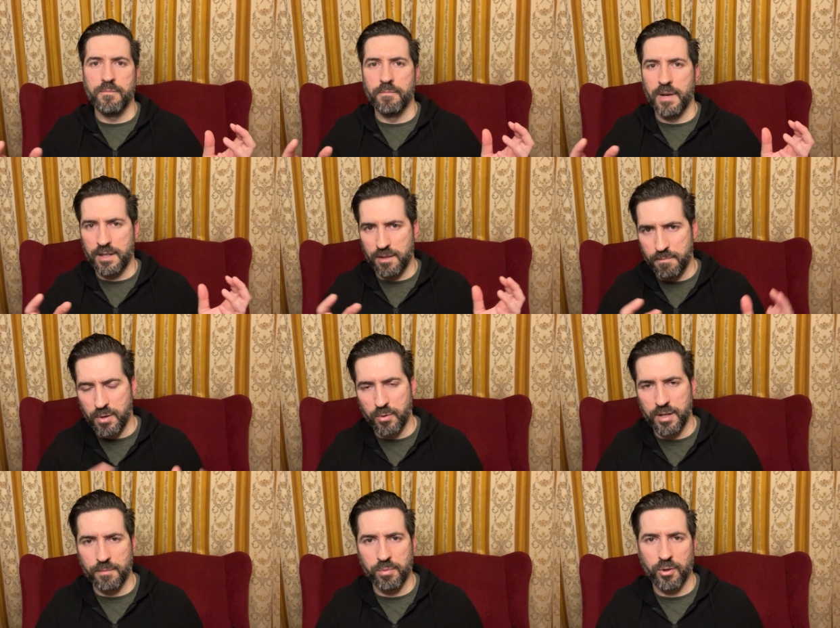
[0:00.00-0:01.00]
make the
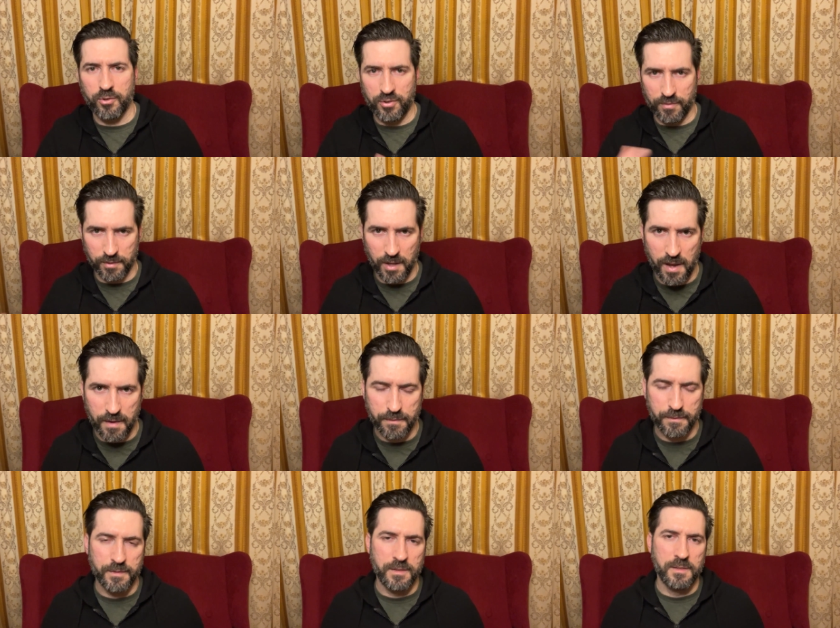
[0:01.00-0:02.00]
building blocks of life.